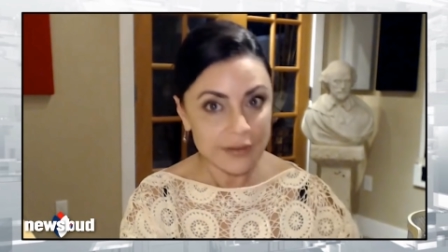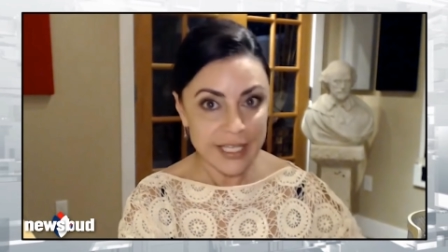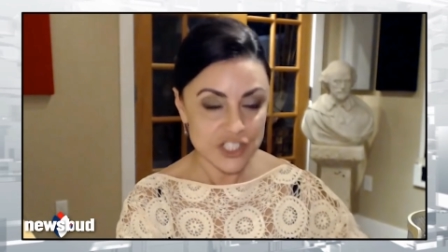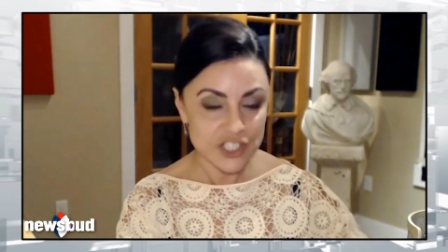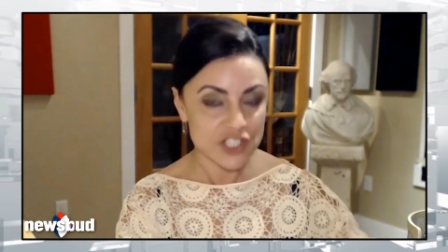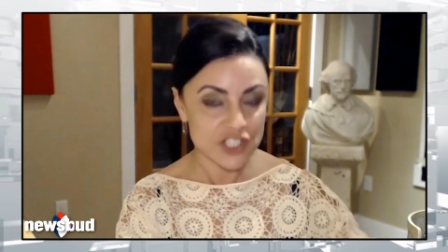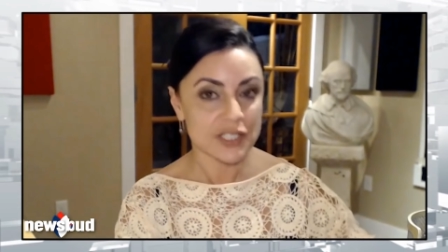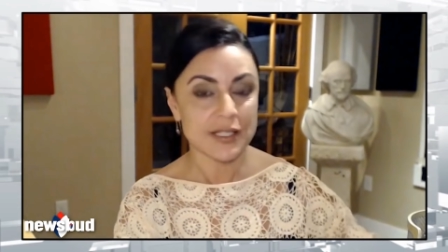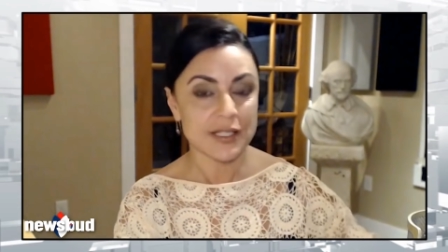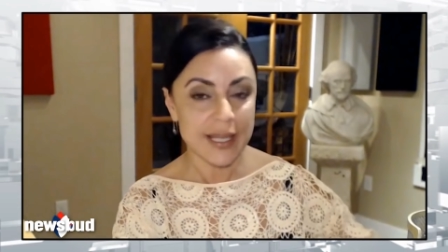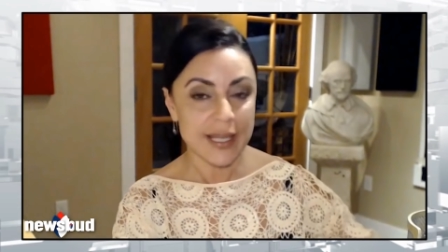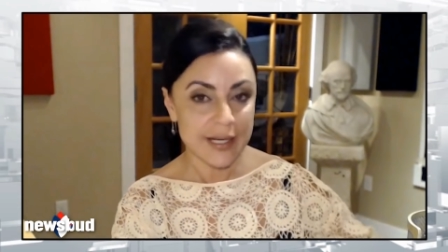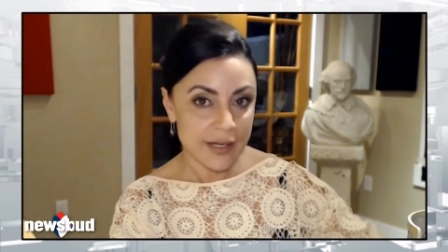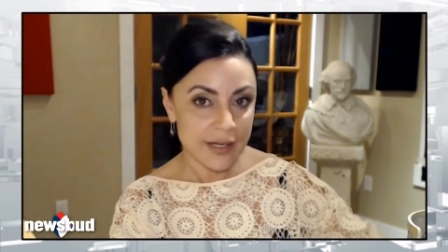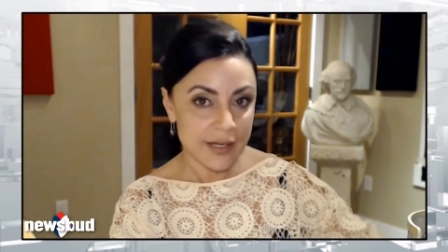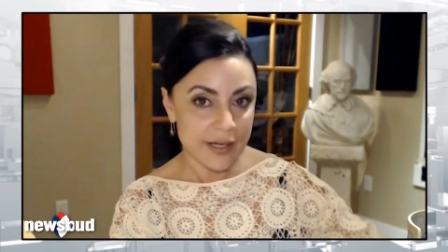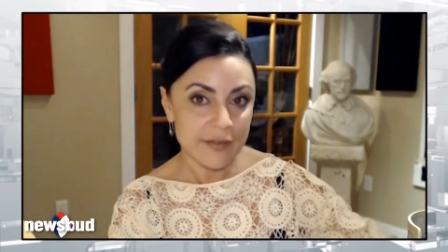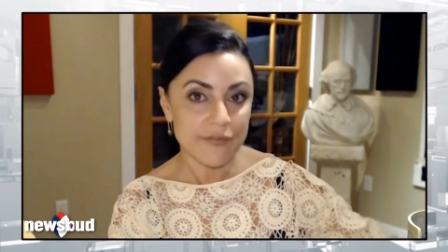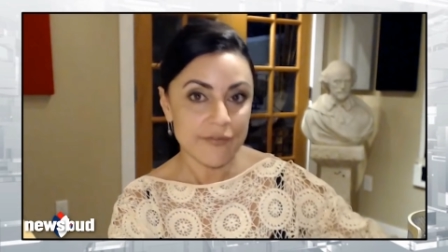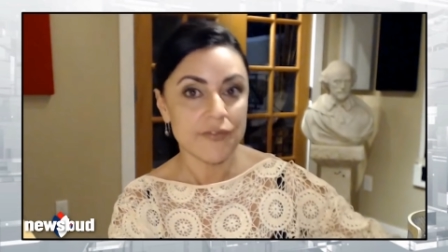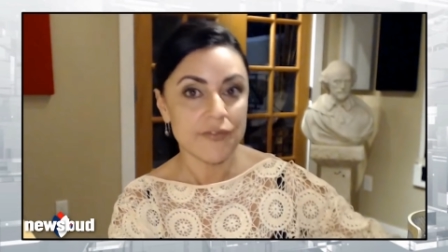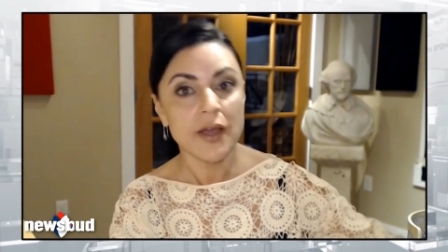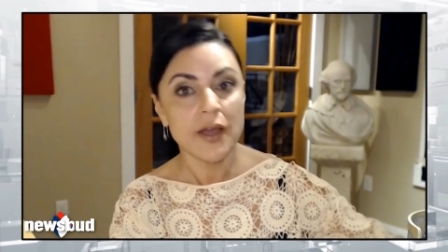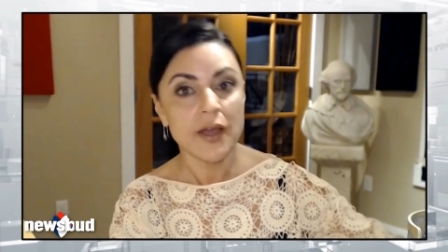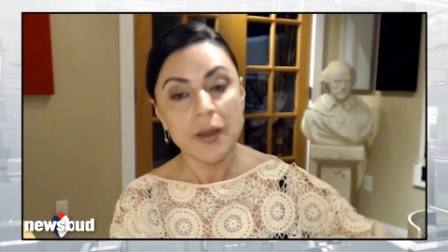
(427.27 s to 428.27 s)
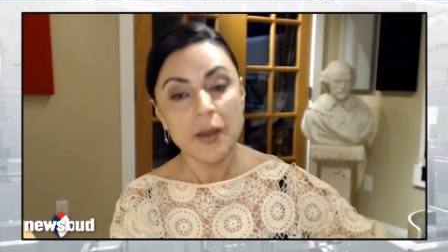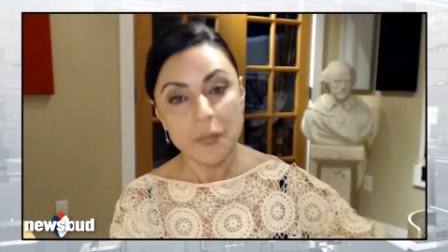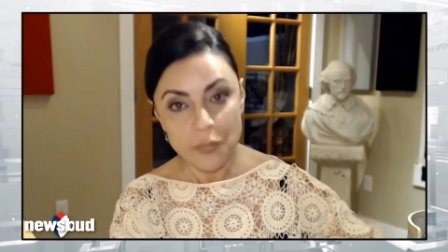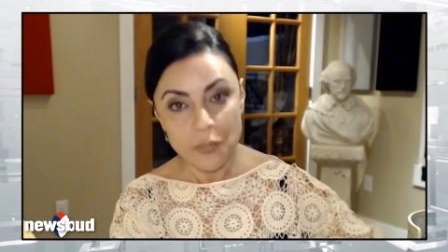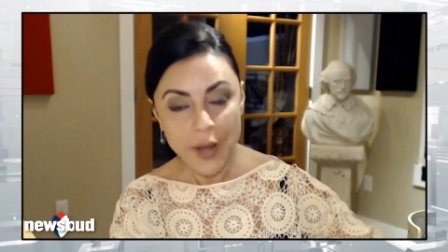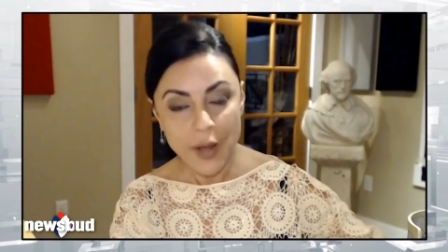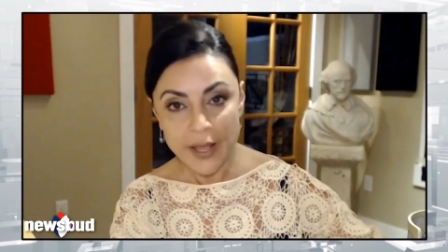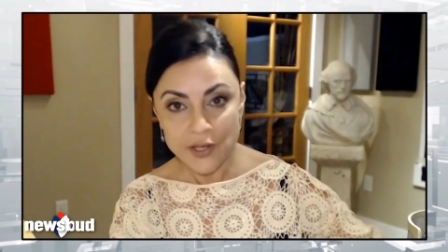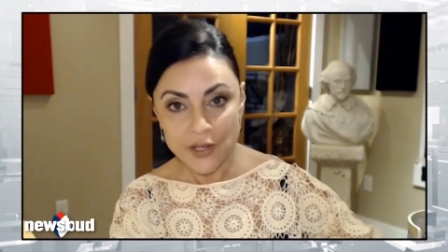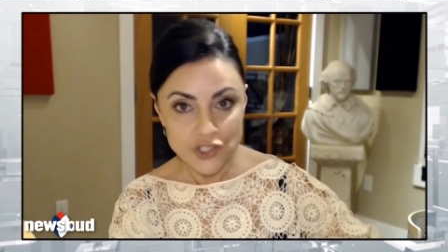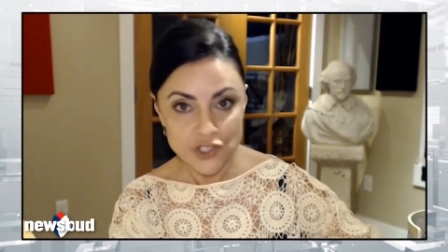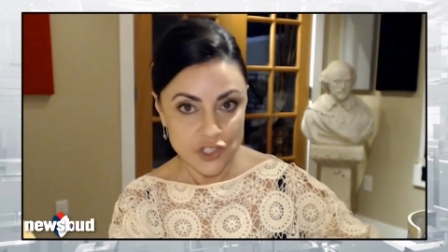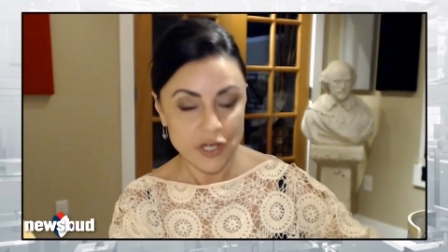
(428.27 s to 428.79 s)
legislative
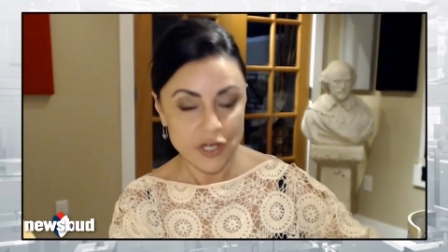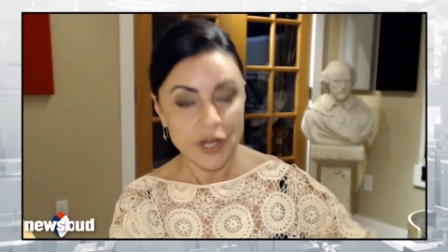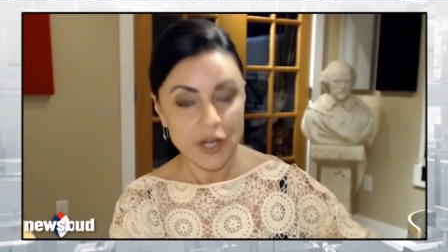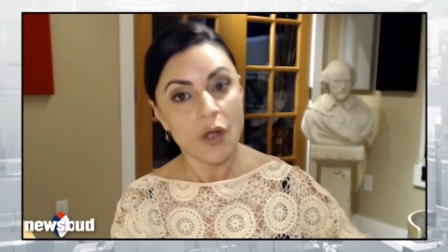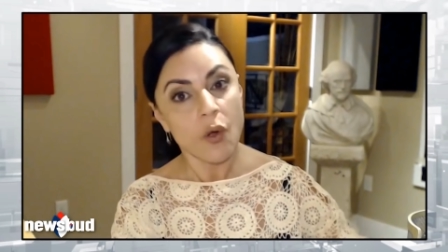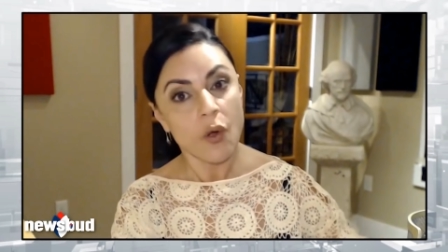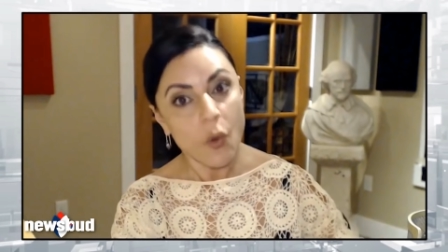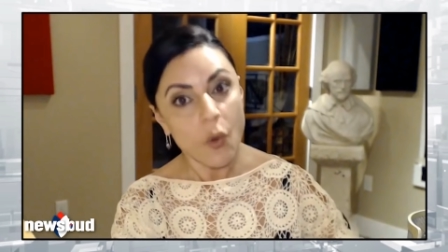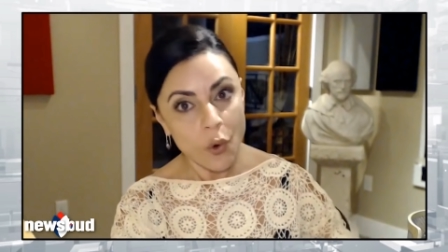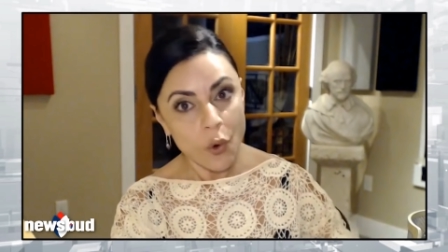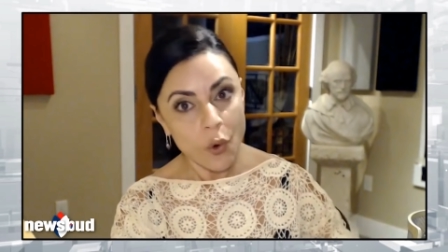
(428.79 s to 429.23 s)
branch,